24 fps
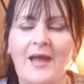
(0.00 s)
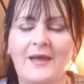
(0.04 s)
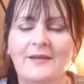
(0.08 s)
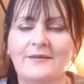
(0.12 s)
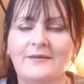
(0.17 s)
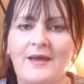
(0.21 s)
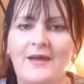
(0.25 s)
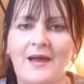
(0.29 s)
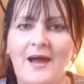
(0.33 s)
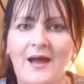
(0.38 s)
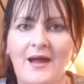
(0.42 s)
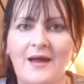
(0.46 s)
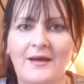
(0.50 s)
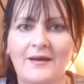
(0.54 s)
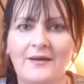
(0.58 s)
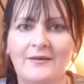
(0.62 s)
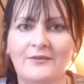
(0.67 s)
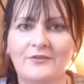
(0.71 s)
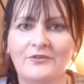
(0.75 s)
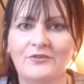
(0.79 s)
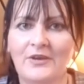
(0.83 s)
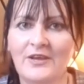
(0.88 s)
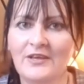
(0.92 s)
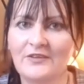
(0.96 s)
and uh,
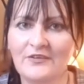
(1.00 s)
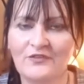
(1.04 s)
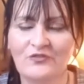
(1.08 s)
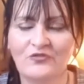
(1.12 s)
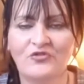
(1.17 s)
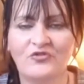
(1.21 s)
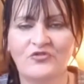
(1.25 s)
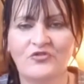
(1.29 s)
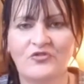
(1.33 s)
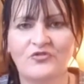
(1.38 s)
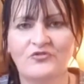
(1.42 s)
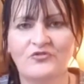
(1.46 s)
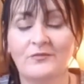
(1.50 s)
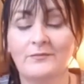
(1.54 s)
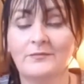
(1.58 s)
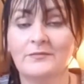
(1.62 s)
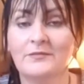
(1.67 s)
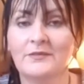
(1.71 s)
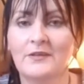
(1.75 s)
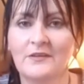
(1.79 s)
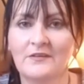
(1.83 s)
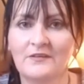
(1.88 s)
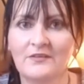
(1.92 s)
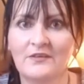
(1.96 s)
hit the,
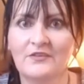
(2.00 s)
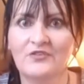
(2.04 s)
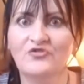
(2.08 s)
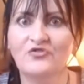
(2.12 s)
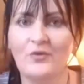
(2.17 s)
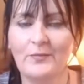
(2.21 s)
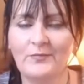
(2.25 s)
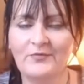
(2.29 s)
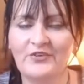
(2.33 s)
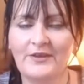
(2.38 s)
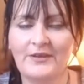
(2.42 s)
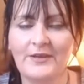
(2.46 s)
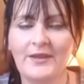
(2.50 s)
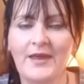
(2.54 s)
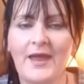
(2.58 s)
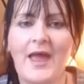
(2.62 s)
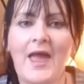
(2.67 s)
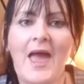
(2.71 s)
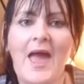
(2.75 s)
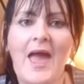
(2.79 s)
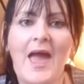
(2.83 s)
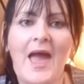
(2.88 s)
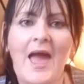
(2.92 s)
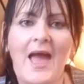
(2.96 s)
the subscription
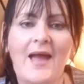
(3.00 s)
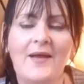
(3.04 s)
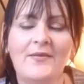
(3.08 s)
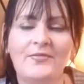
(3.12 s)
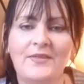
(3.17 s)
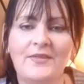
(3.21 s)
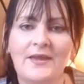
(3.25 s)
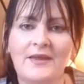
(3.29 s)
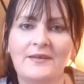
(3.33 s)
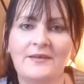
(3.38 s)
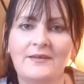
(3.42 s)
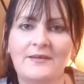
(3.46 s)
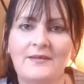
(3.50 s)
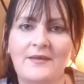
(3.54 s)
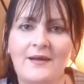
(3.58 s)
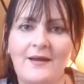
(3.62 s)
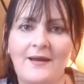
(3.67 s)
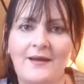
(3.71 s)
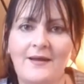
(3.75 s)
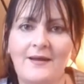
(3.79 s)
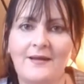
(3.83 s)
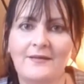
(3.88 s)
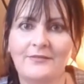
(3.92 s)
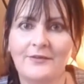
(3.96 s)
and then
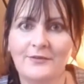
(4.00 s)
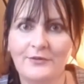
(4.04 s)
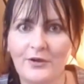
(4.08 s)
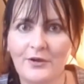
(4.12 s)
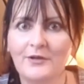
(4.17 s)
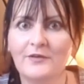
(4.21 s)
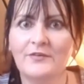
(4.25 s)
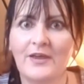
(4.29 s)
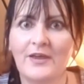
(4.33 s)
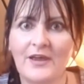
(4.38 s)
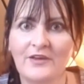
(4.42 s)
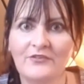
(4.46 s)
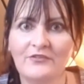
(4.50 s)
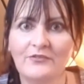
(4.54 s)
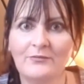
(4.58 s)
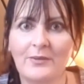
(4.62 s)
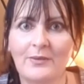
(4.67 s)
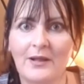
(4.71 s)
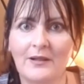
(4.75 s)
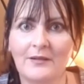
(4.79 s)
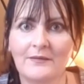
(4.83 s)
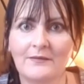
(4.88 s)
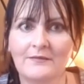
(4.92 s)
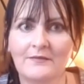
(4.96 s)
the notification
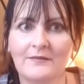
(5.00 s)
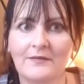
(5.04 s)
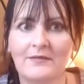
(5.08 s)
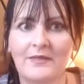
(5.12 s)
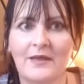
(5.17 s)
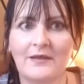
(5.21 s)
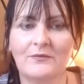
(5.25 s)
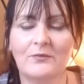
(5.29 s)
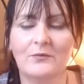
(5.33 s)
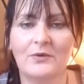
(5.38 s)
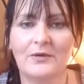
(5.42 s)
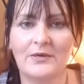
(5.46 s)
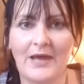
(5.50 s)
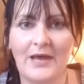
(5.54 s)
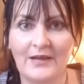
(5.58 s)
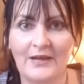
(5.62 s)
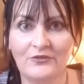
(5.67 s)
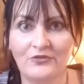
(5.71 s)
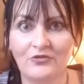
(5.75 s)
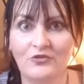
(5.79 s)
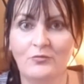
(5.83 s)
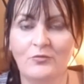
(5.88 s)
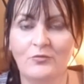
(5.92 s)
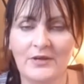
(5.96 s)
bell so that when I
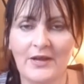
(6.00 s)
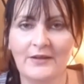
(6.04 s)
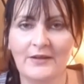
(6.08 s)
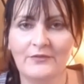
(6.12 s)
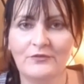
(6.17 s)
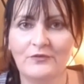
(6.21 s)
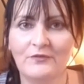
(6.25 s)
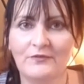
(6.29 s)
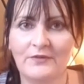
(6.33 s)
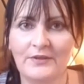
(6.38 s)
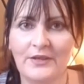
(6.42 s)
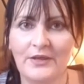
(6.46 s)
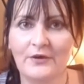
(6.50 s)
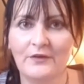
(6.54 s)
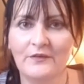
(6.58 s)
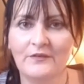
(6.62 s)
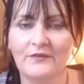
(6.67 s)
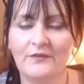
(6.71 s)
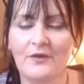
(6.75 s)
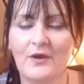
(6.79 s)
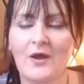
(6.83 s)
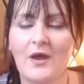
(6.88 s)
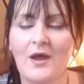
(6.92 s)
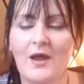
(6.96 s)
do bring out new videos
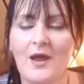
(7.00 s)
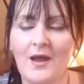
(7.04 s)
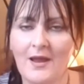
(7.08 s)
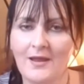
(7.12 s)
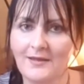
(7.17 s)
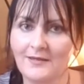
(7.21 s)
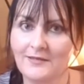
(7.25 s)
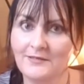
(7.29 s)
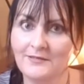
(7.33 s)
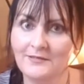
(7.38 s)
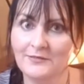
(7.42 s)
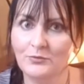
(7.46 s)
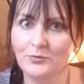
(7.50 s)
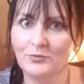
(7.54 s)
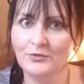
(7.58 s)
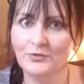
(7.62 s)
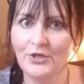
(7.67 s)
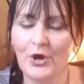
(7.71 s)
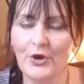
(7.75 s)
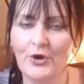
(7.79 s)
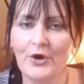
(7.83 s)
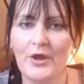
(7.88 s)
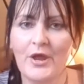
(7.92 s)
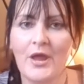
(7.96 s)
you will
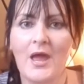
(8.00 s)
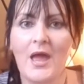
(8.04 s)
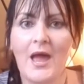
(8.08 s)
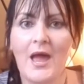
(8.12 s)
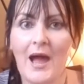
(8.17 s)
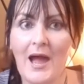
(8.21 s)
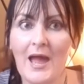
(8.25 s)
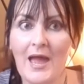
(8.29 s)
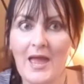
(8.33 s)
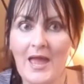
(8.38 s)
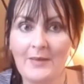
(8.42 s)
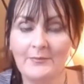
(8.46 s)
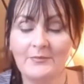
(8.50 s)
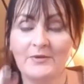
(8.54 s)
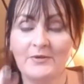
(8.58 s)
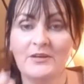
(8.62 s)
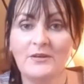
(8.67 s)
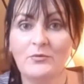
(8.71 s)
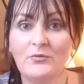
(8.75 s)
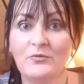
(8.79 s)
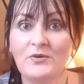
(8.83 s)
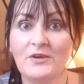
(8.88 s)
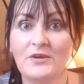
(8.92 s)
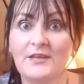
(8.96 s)
know. I am going to
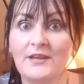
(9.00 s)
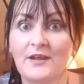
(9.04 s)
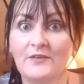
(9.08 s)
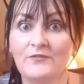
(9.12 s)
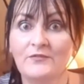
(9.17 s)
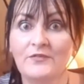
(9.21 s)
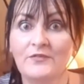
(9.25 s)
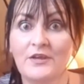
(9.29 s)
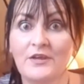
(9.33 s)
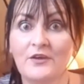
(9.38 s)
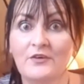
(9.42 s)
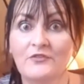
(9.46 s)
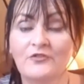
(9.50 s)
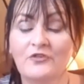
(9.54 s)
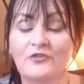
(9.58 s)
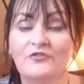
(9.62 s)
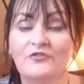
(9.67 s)
be bringing out videos